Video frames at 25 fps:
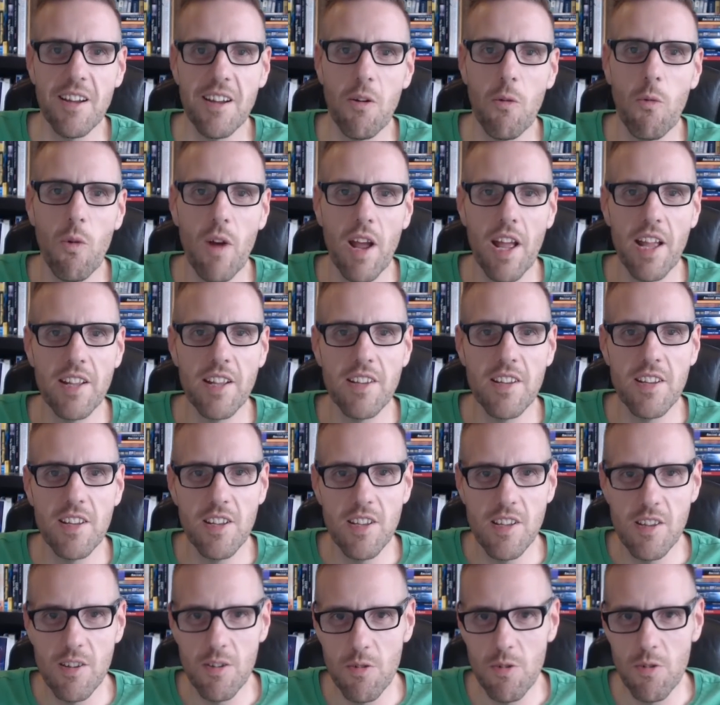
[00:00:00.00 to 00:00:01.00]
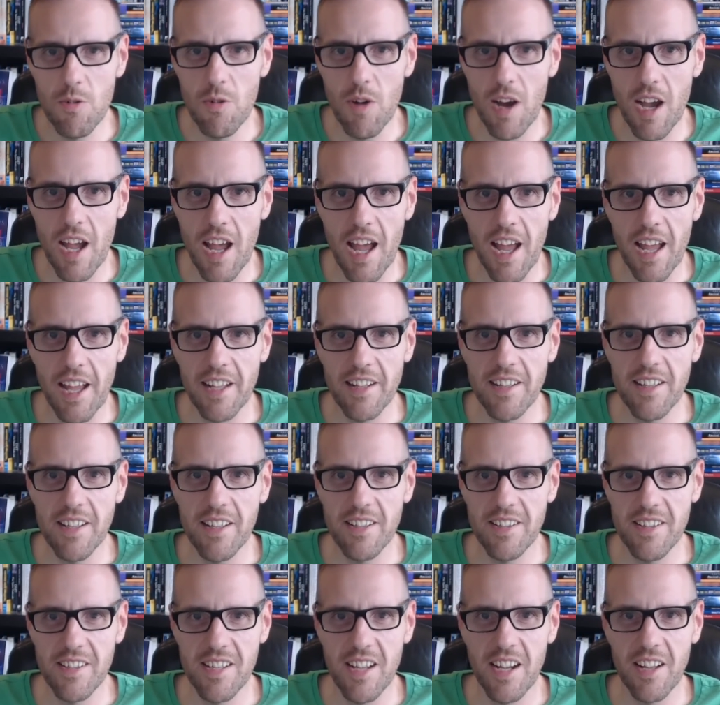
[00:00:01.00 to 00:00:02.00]
when you
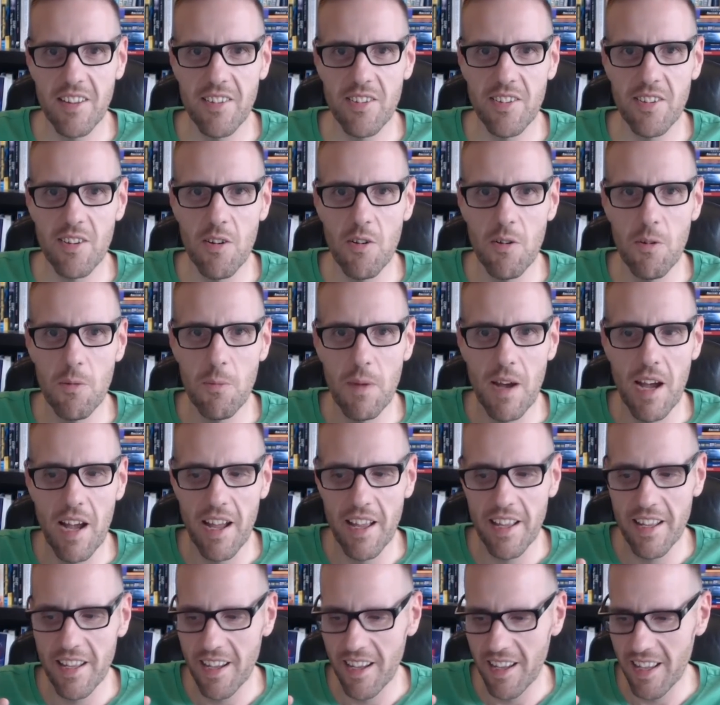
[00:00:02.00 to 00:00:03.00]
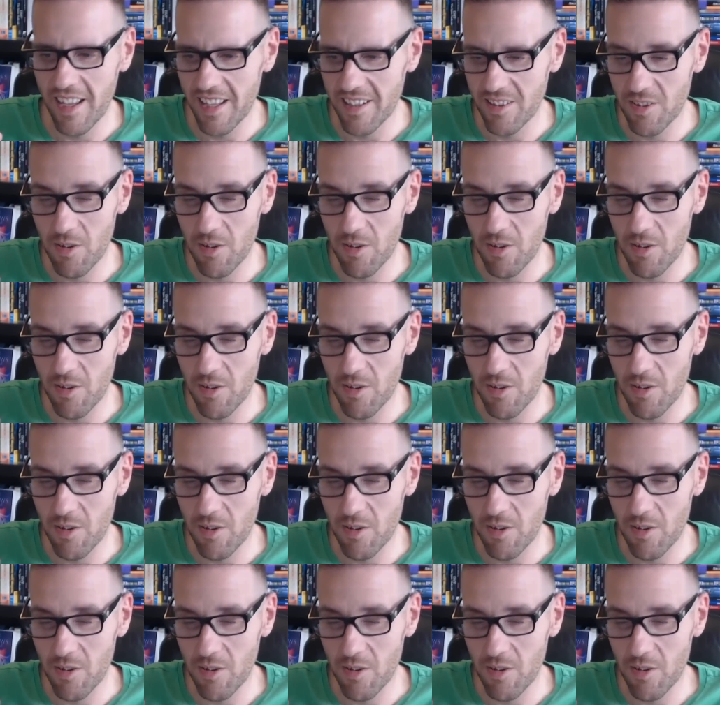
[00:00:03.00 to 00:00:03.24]
had done so by